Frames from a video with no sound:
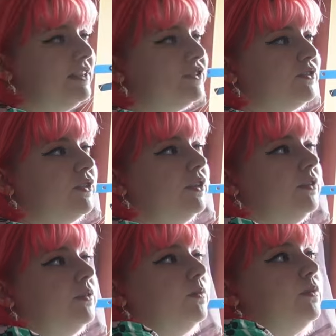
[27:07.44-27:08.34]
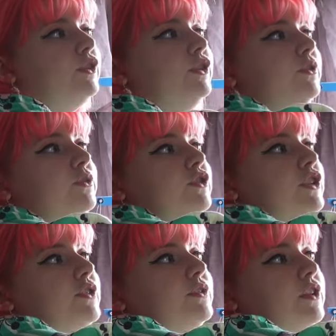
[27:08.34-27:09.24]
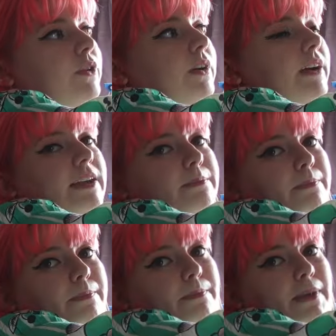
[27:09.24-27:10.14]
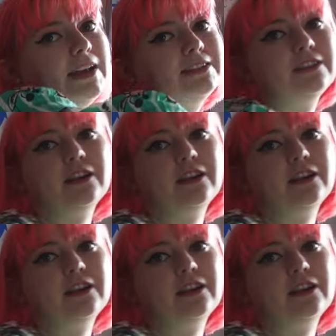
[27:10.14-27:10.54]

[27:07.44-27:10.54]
on what you do. So I pattern